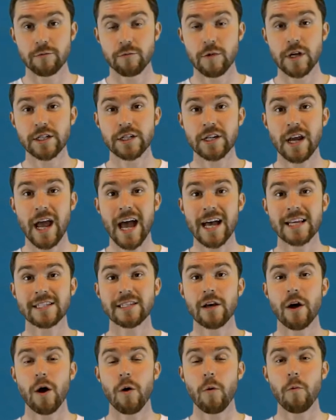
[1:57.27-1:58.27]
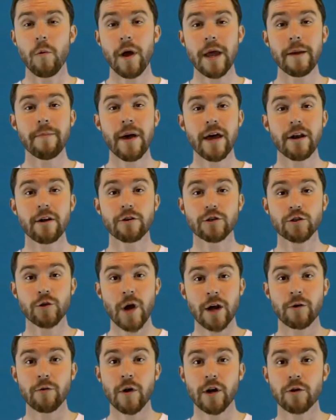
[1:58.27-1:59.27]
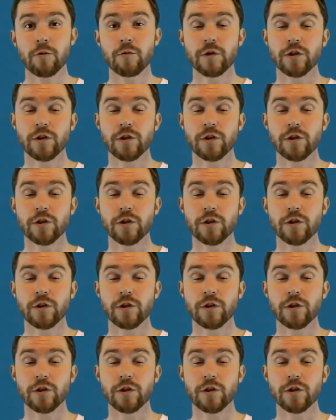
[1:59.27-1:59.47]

which has a way better track record